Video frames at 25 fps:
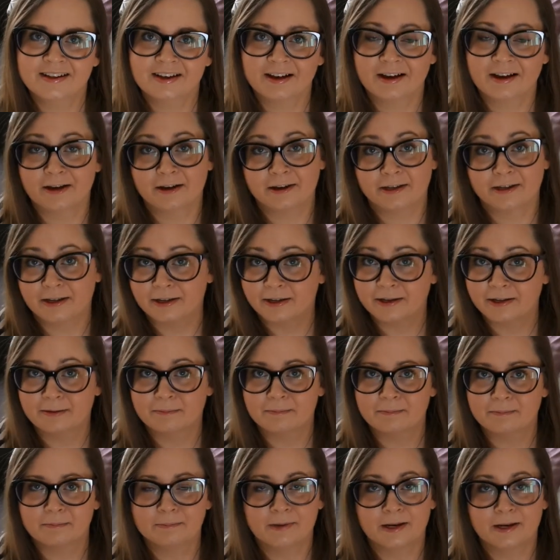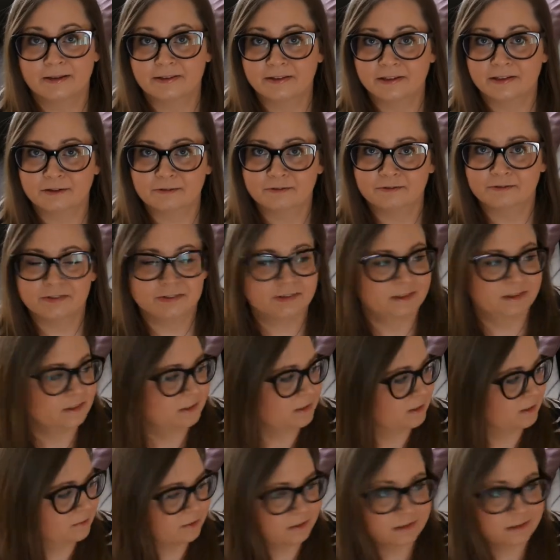I am planning on
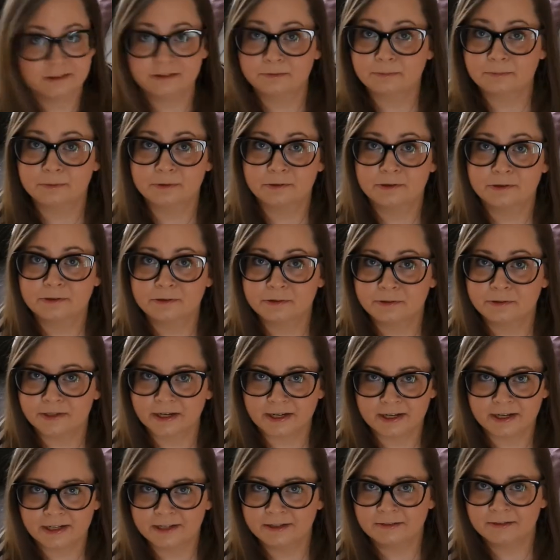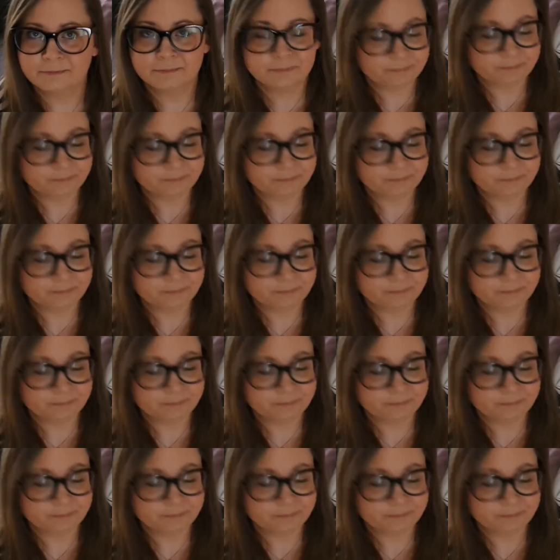finishing this book today.